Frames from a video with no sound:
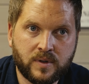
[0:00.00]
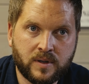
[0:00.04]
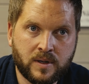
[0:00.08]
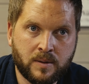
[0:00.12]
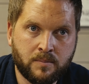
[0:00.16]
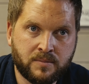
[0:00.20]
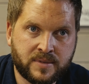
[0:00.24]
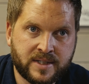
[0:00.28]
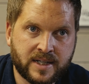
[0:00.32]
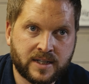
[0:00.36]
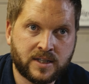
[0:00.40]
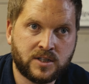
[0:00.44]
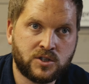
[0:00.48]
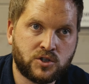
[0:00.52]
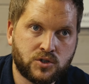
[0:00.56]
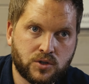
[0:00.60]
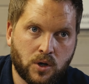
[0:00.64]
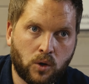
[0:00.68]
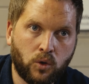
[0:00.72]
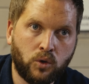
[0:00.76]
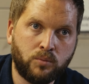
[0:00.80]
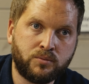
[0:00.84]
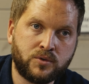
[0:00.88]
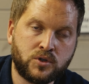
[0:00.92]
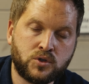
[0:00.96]
in taking
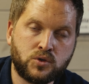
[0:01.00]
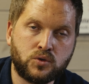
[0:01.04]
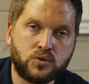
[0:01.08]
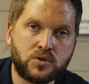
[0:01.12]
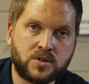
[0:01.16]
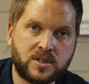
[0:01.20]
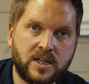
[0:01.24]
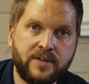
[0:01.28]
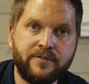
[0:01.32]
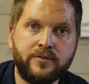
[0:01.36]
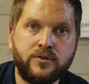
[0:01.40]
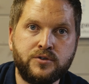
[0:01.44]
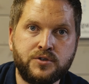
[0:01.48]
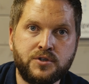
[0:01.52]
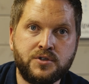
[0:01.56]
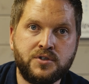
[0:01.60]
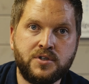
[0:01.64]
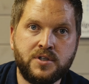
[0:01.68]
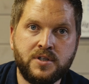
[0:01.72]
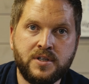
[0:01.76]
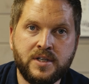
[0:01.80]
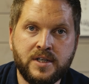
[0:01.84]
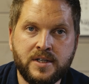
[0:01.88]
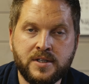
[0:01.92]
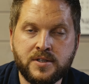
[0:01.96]
salt up to such levels as
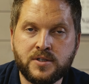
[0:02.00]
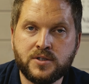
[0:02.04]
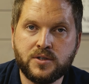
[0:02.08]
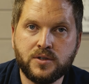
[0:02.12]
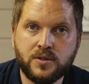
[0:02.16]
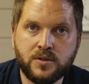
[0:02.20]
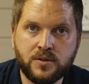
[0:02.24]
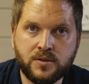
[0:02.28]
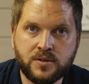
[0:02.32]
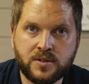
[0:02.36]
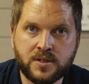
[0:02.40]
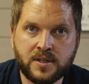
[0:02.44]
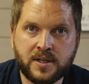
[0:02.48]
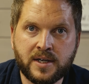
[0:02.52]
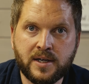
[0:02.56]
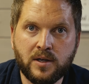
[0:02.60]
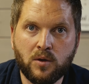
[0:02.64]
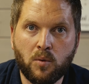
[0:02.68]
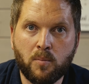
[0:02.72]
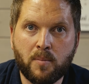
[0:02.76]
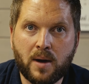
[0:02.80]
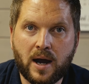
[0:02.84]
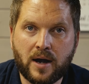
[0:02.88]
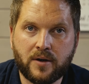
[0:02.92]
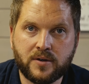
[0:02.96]
you need to
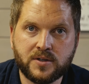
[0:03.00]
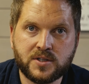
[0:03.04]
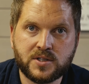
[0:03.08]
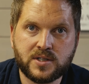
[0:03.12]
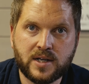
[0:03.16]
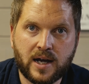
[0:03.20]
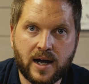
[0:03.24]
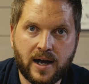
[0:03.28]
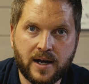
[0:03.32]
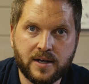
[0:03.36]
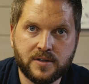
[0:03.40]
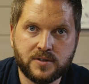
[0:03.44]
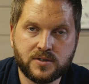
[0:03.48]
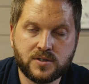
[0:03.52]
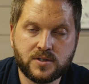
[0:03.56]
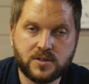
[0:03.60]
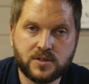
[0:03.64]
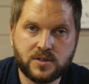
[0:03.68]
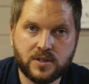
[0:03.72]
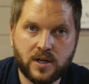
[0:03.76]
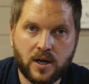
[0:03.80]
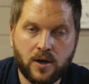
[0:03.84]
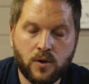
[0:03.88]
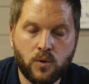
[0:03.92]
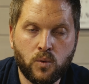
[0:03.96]
kill parasites.
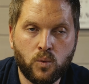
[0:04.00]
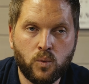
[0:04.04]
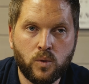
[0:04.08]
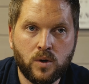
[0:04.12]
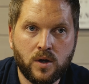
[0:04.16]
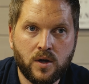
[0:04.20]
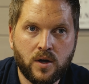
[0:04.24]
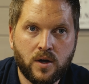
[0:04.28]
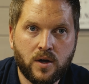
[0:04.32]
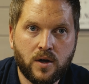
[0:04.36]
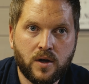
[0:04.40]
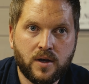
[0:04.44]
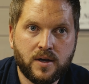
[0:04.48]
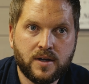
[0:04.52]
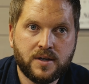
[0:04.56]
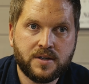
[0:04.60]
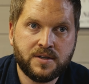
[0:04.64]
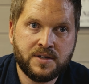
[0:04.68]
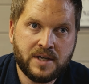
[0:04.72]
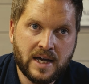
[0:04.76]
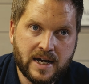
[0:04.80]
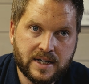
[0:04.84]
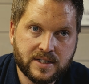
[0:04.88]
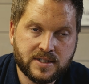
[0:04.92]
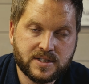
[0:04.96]
So
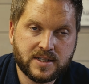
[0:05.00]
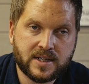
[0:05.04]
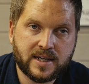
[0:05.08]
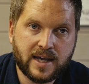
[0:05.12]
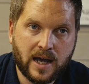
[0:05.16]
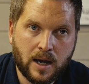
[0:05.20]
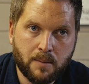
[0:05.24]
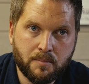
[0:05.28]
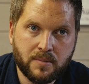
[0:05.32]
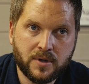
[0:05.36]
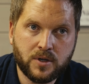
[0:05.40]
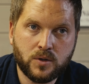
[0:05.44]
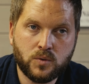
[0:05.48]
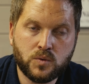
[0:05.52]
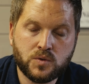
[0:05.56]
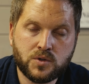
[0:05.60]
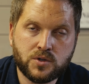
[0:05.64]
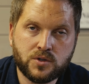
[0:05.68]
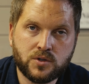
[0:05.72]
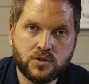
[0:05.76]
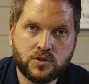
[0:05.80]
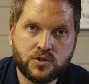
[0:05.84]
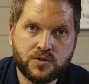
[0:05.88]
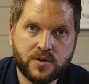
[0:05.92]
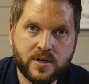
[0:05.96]
yes, can be used
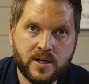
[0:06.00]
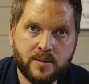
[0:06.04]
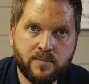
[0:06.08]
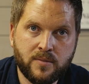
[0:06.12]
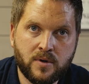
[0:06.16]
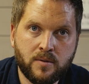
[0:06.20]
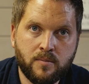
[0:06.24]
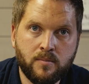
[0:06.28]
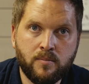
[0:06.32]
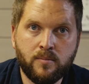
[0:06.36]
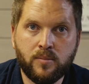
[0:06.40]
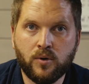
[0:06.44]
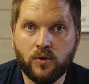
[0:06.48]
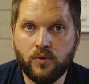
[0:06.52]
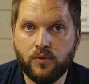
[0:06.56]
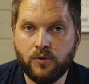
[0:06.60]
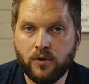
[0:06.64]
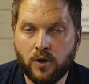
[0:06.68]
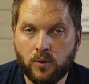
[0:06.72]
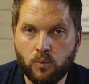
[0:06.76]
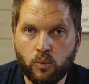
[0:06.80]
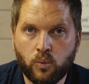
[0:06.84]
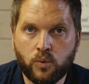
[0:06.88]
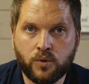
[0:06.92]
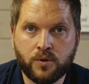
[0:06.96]
as a treatment,
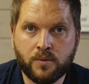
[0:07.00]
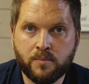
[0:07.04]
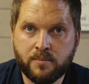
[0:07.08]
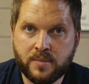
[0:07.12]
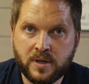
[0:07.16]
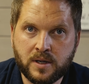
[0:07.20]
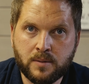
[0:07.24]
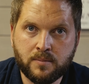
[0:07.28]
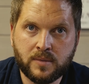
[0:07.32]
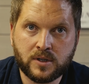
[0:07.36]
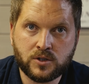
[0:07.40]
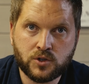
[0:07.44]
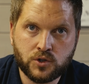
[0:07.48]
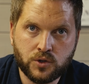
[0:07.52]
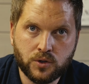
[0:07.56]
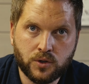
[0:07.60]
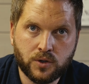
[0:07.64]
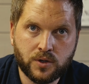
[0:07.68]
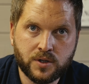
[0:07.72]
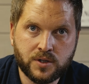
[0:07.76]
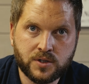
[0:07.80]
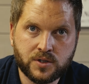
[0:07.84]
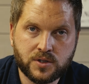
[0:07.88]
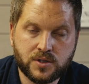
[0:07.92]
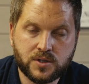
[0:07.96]
but wouldn't be my
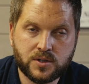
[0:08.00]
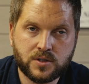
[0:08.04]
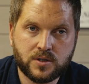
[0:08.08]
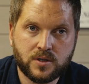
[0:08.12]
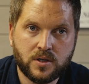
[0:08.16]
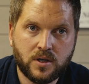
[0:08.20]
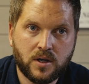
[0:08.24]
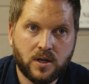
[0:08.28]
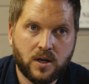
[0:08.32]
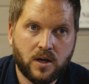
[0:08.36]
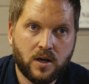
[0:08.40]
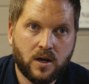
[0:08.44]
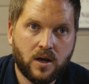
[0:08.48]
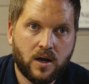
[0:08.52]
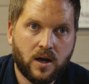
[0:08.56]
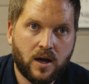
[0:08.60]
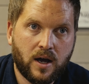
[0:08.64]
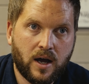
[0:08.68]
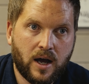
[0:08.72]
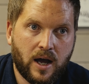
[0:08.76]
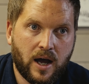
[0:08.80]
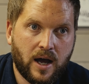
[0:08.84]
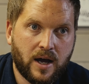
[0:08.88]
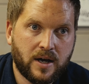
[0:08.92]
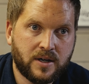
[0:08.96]
choice.
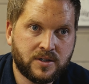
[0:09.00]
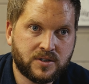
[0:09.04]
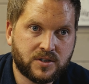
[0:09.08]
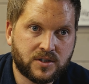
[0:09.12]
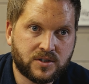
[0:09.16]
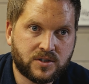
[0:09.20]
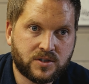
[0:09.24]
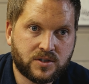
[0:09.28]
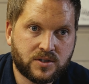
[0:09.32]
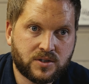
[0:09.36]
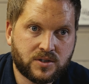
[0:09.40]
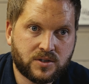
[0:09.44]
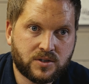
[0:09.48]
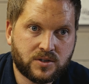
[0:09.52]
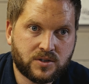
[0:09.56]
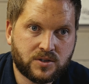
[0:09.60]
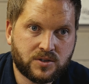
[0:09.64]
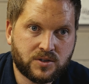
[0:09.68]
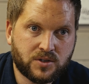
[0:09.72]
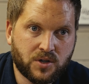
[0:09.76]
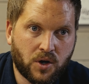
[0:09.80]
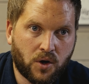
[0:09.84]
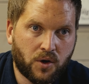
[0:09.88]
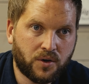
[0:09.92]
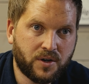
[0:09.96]
As a
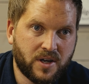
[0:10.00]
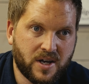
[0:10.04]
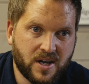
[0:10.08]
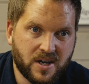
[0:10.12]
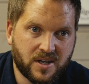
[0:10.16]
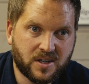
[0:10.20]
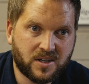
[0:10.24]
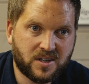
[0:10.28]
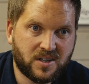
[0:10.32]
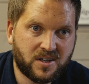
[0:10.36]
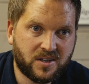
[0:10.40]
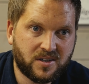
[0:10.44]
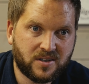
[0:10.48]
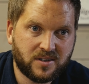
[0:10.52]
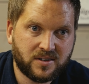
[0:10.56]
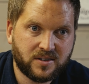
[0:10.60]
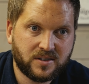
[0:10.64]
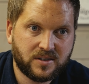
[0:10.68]
tonic,